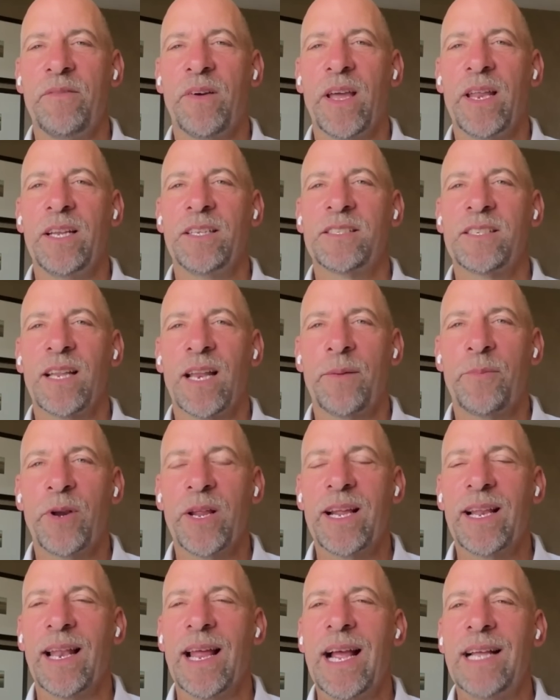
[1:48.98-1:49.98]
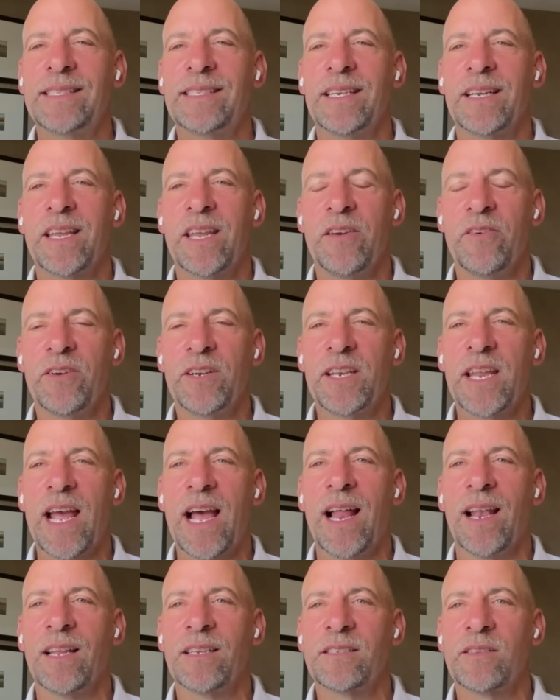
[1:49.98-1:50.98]
invited Celebrity Classic here in
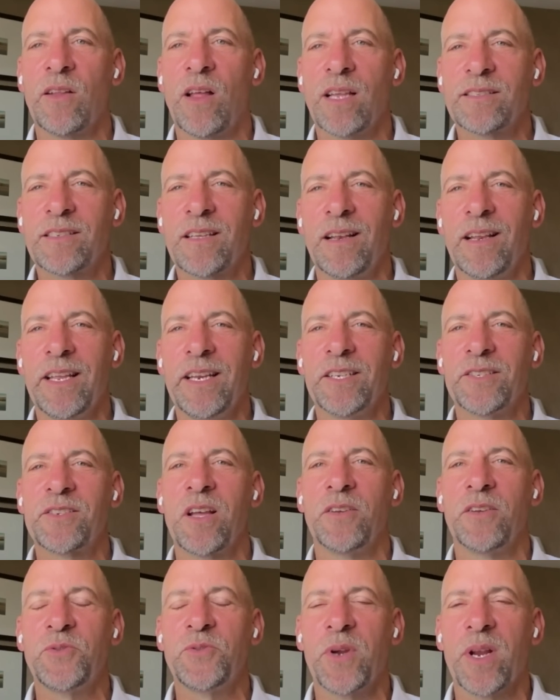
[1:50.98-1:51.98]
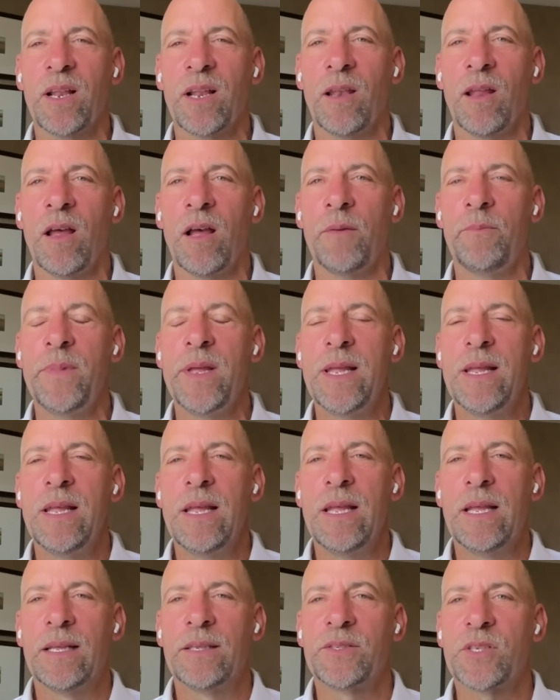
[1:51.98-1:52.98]
Dallas, Las Colinas Country Club.
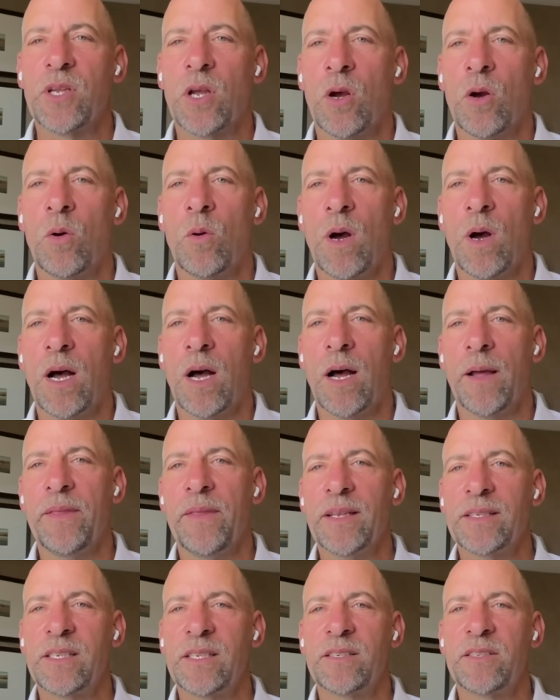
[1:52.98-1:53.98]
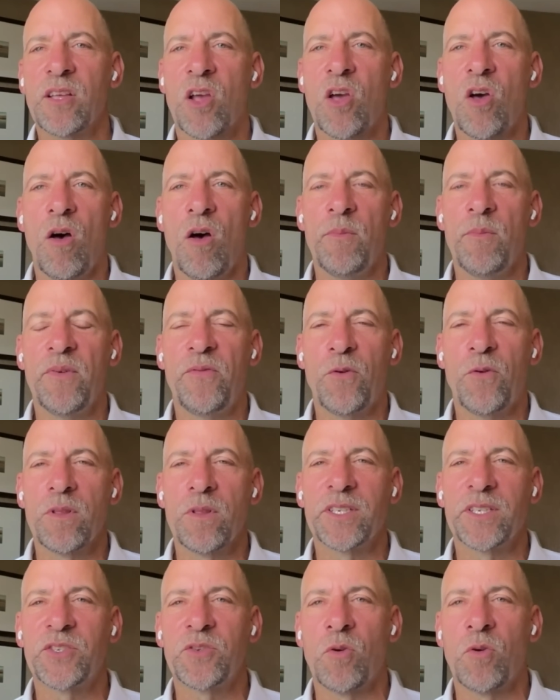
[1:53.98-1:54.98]
So this is the calm
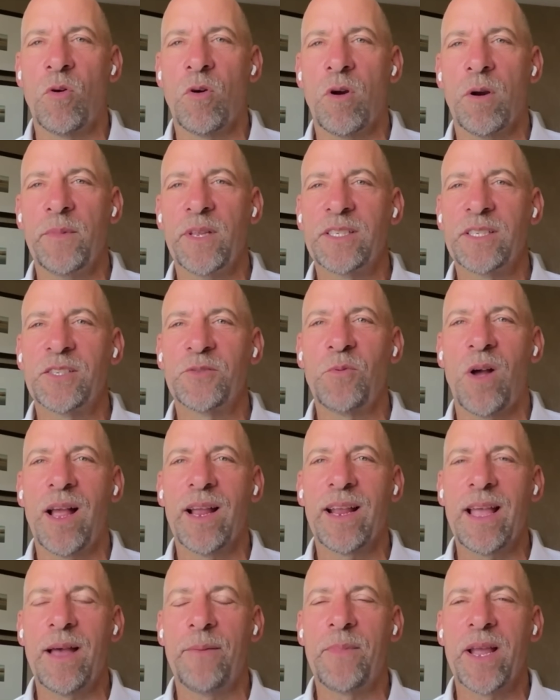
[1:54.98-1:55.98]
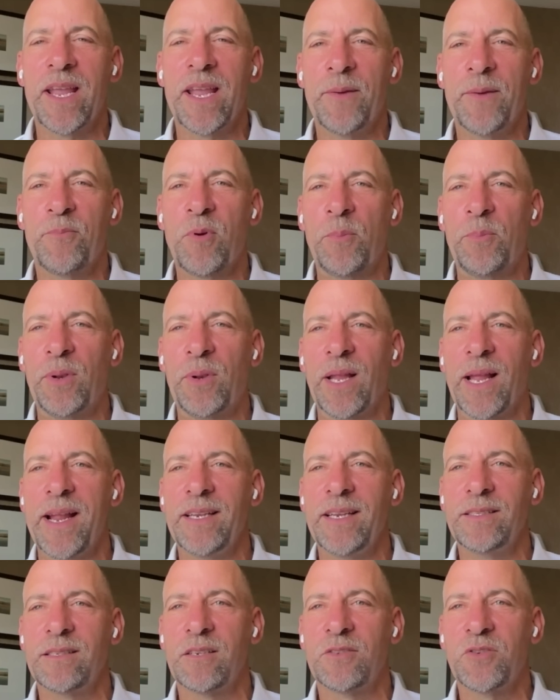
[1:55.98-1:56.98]
before the storm. This is why I got my hip
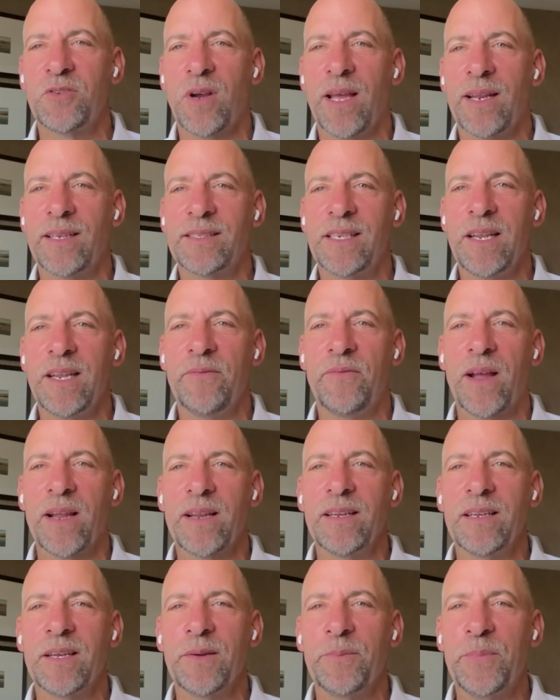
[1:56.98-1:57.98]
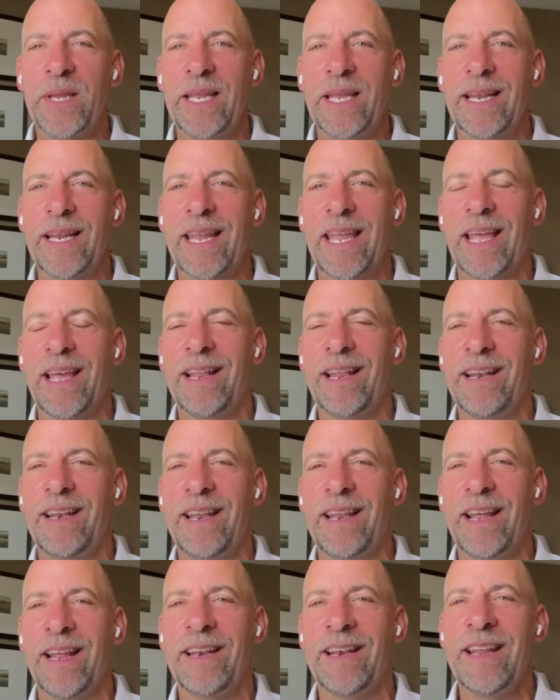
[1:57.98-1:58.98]
replaced, to try to see if I can compete again.
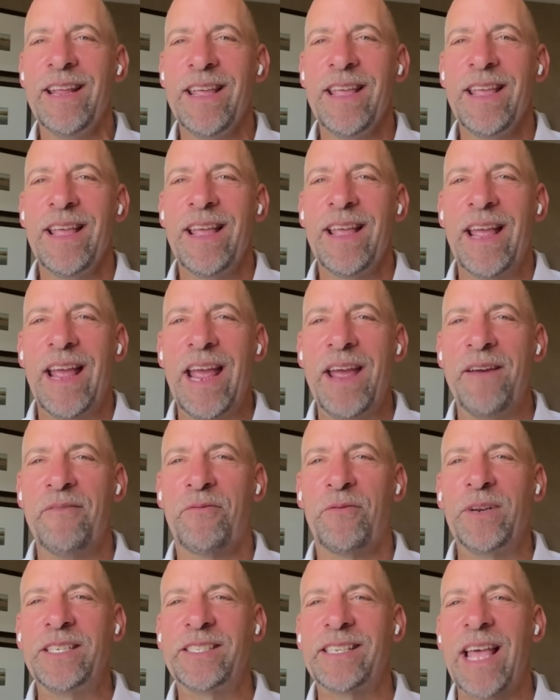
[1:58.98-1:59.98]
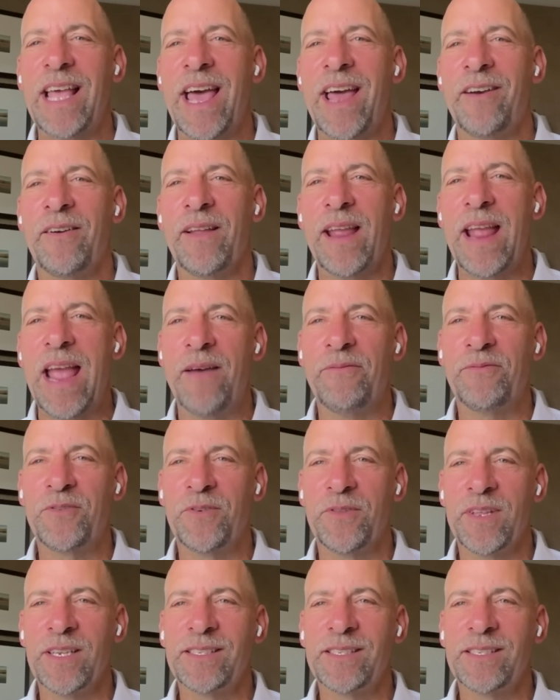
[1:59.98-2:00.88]
And then every Saturday after